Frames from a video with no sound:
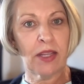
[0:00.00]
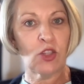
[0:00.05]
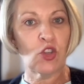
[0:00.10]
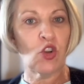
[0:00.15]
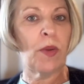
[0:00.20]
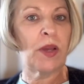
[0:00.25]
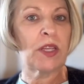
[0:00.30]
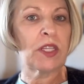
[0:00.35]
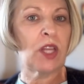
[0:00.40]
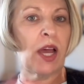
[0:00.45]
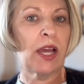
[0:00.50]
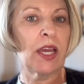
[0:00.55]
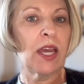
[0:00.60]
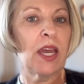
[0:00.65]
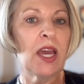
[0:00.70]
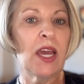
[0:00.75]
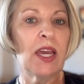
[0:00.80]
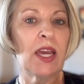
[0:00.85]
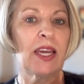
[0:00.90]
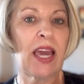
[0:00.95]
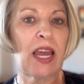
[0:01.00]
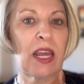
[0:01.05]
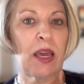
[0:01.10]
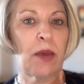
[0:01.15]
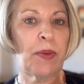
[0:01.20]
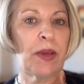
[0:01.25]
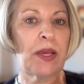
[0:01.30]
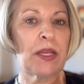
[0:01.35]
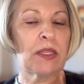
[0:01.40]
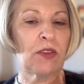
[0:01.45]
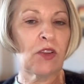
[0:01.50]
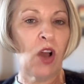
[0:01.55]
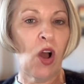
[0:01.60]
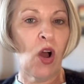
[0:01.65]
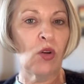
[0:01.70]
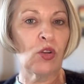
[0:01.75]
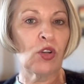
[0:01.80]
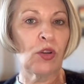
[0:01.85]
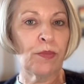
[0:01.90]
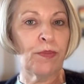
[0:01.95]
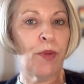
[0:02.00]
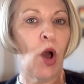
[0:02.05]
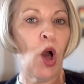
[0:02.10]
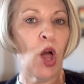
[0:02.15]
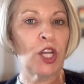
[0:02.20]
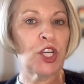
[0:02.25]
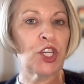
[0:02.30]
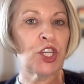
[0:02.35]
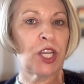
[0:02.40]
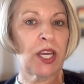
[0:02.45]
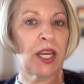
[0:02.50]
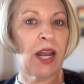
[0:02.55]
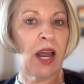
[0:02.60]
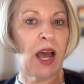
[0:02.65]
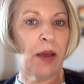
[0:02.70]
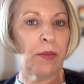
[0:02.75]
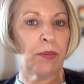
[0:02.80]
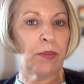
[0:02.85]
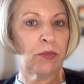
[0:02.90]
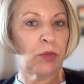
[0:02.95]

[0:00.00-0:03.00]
It's almost like getting a piece of gold and polishing it up.